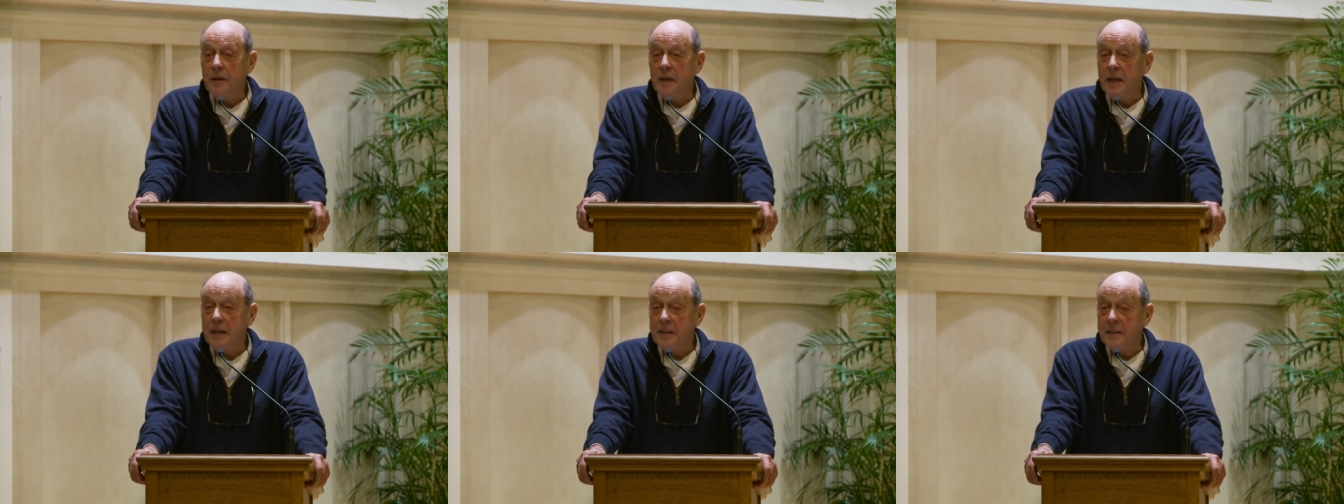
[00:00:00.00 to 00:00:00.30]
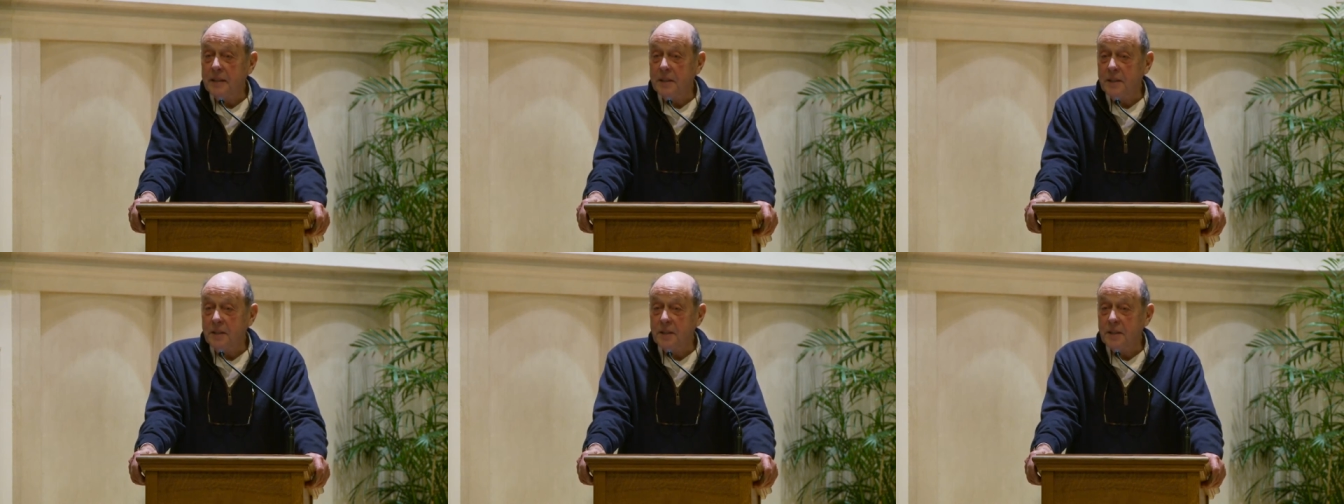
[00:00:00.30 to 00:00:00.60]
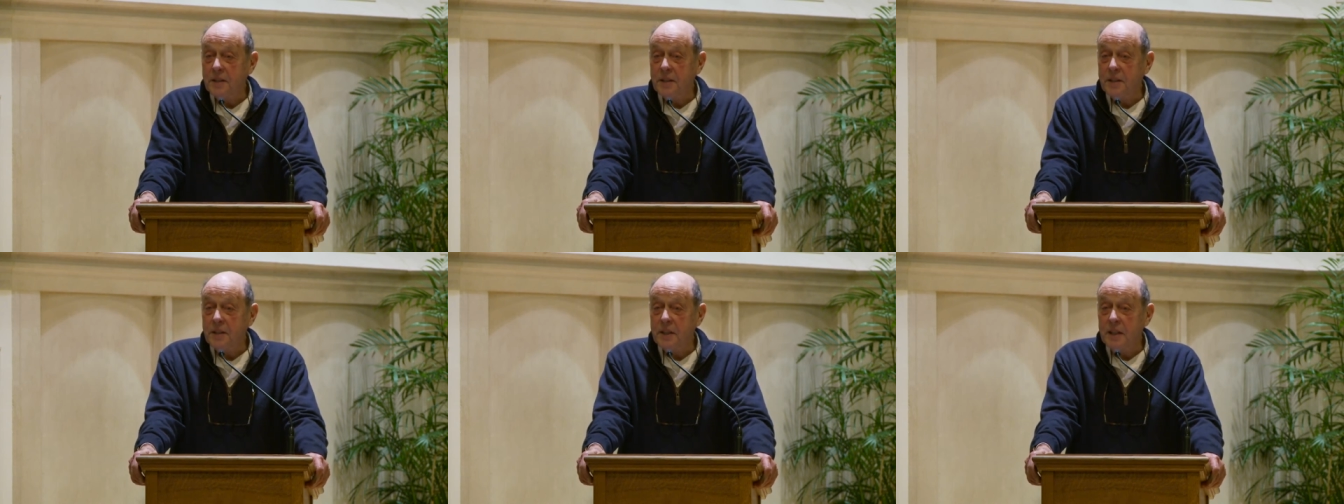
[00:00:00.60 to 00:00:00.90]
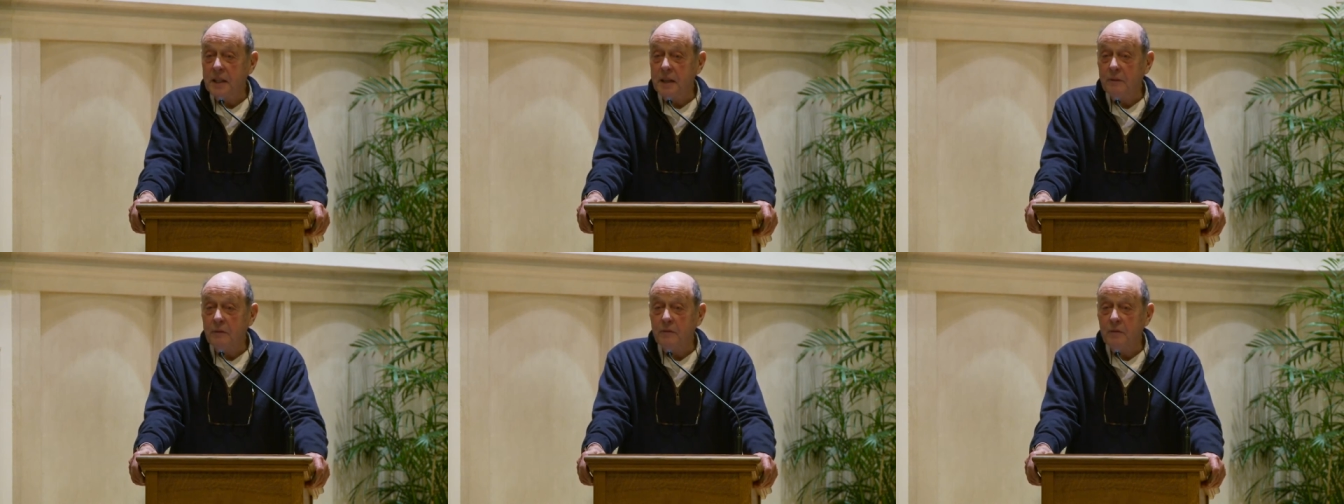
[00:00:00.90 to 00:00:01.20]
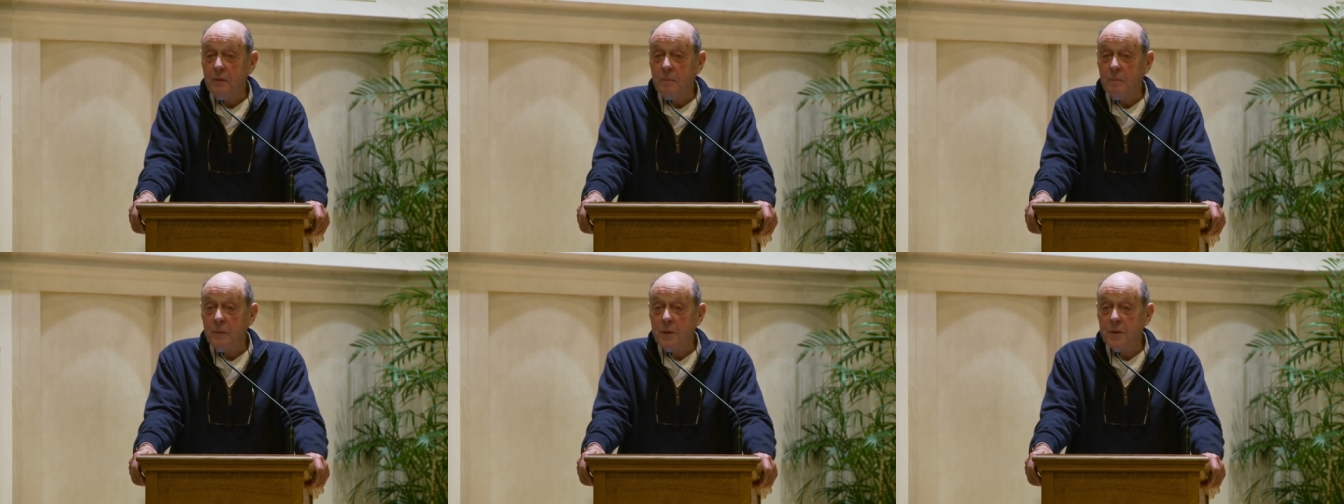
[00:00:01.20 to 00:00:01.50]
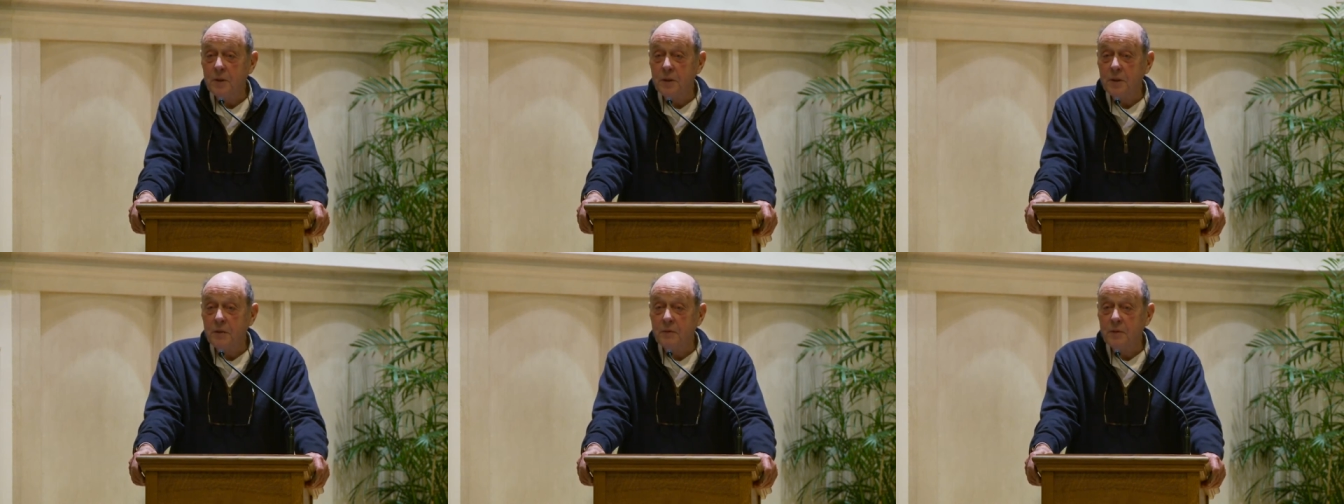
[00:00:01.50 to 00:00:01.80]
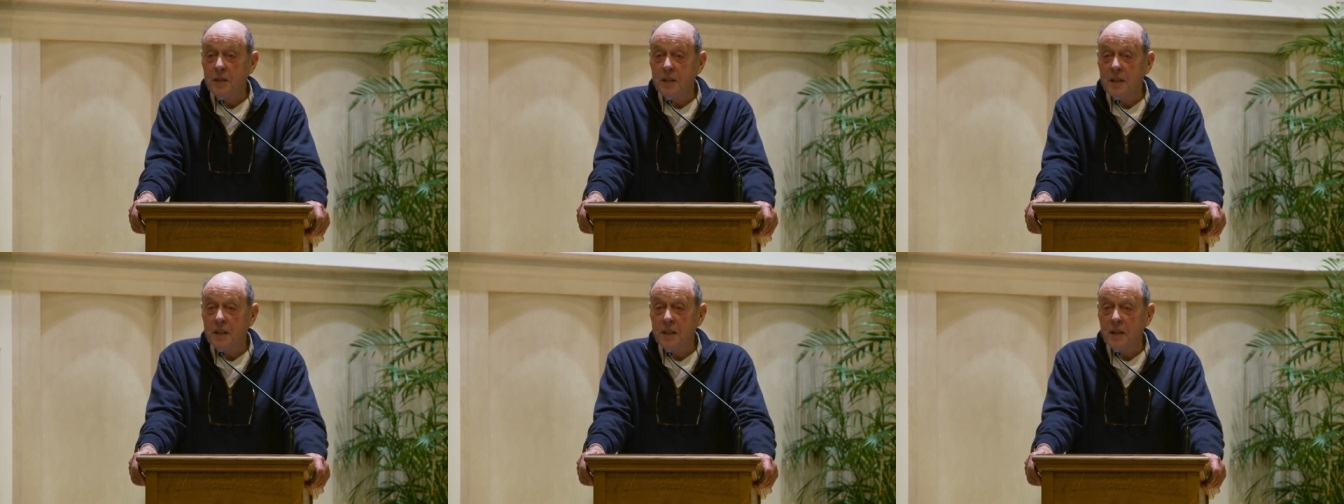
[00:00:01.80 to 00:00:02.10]
got to the sea for most of
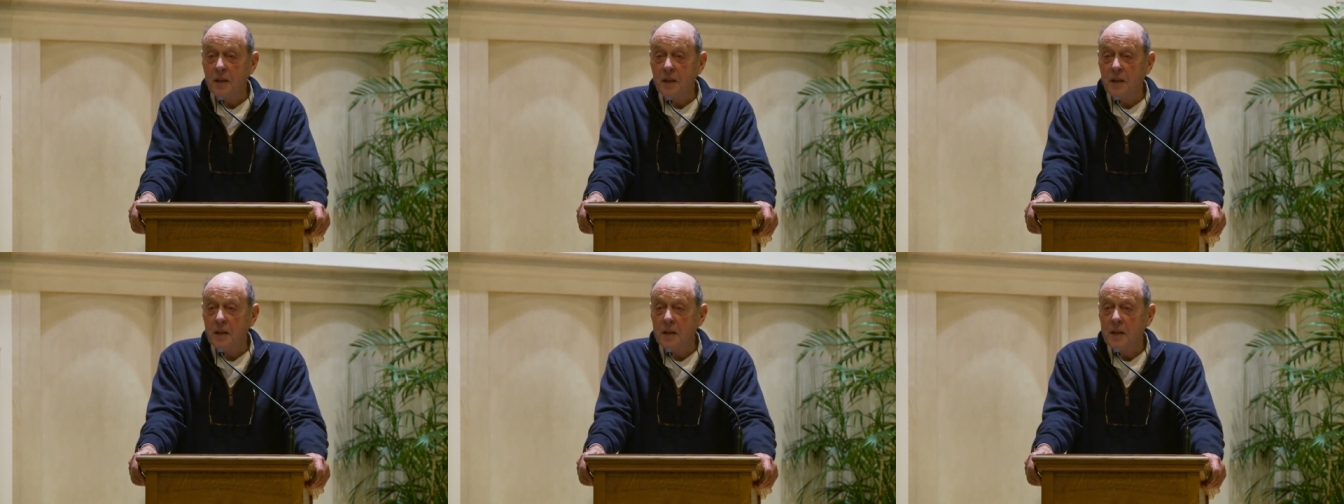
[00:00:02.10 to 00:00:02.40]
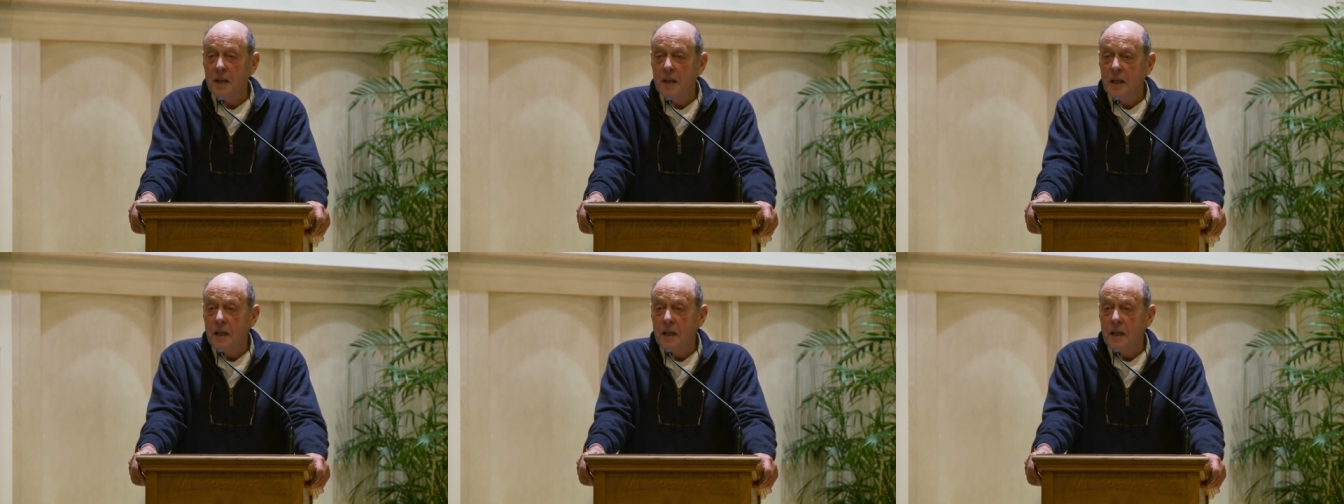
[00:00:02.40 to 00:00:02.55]
the year.